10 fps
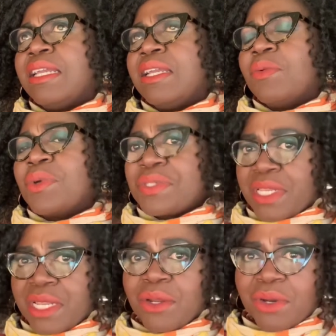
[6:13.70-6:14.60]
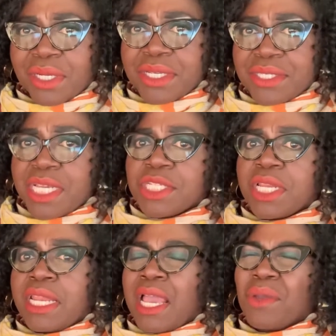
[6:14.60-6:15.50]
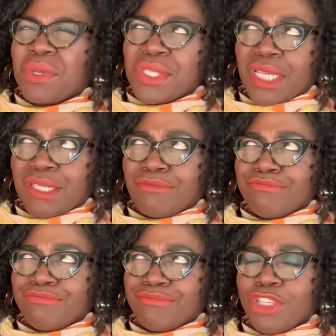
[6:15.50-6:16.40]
was in an organization and I was in